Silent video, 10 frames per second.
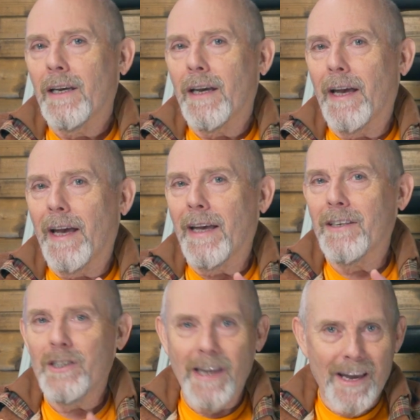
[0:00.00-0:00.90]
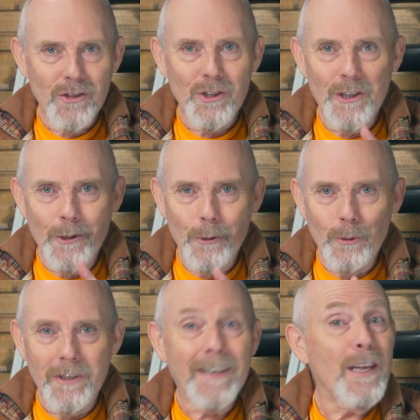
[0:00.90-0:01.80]
And yes,
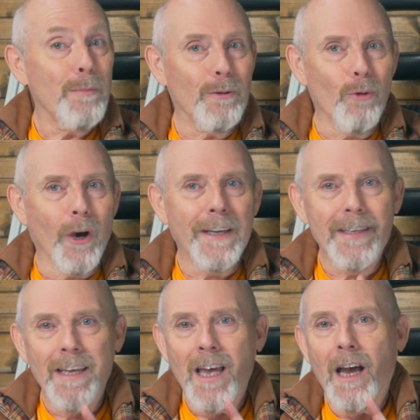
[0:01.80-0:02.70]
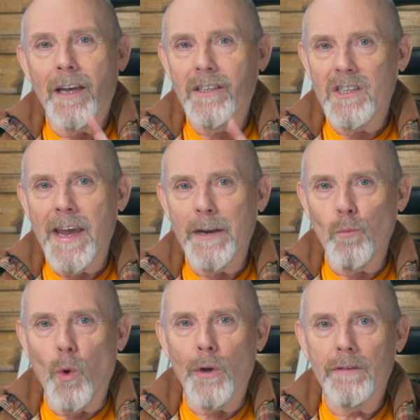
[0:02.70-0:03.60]
you did hear me right, a
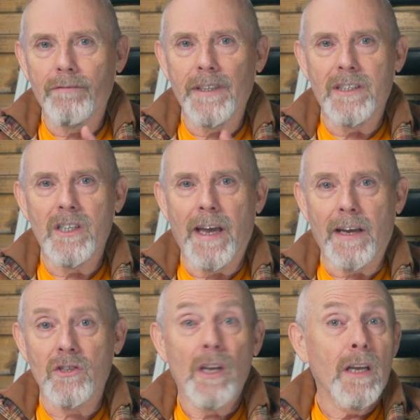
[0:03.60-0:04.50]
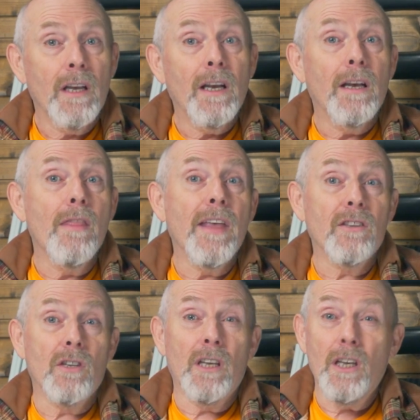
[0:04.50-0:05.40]
10 watt VTX. And
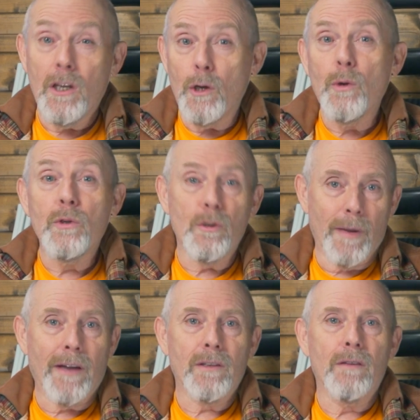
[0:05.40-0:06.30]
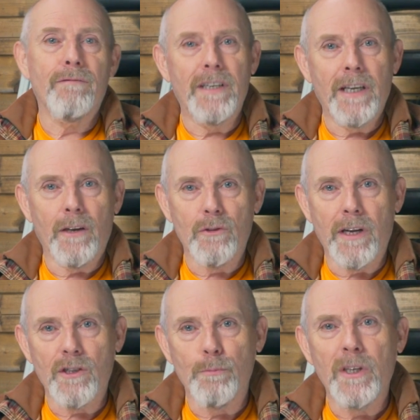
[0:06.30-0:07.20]
that's a huge amount of video
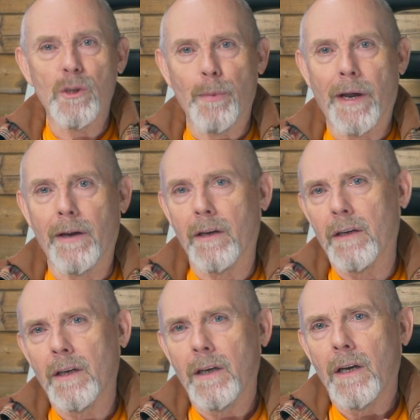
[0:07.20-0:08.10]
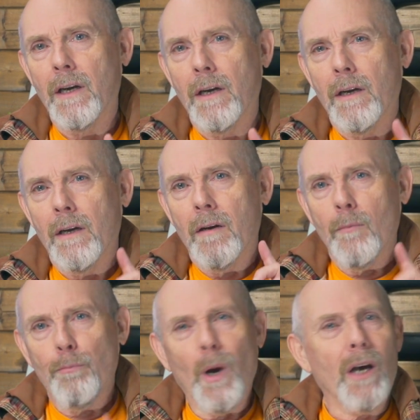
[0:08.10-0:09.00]
transmitter power.
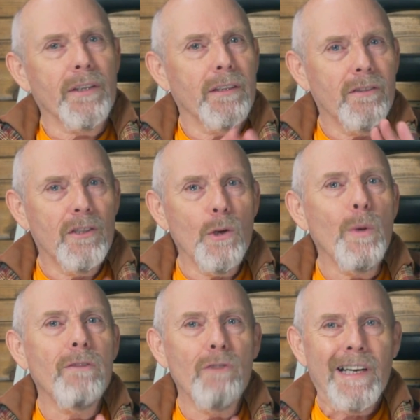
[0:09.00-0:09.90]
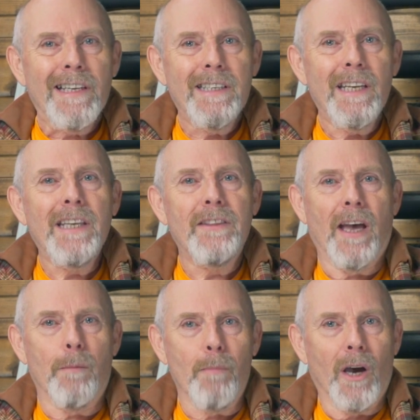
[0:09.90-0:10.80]
But do we really need
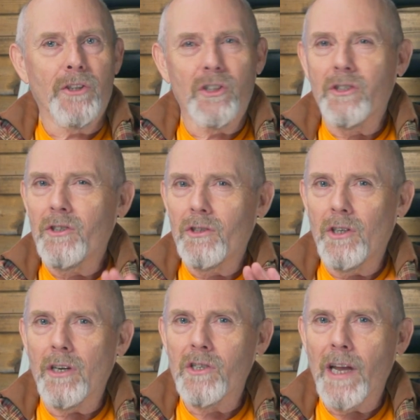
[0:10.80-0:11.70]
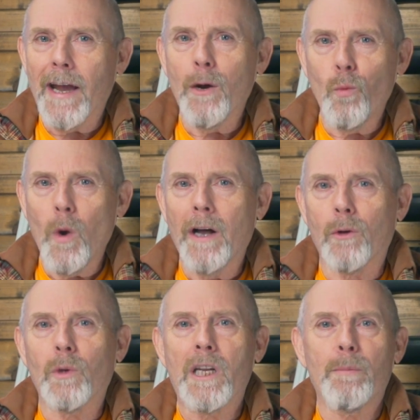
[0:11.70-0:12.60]
that much and just how
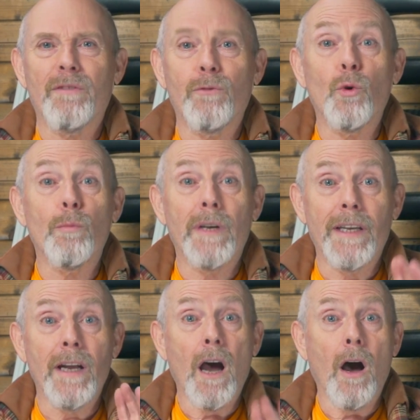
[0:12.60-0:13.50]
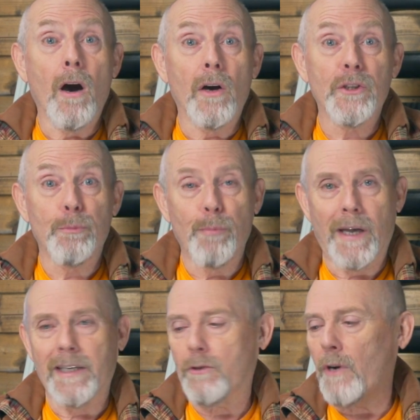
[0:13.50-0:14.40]
well will it perform in a harsh
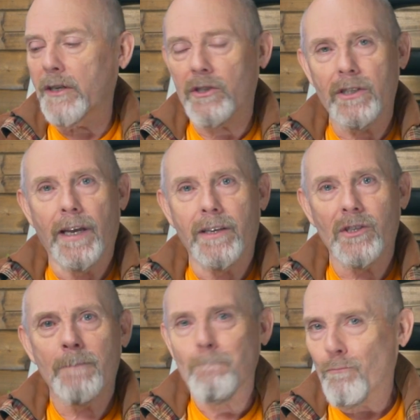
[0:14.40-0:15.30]
penetration test?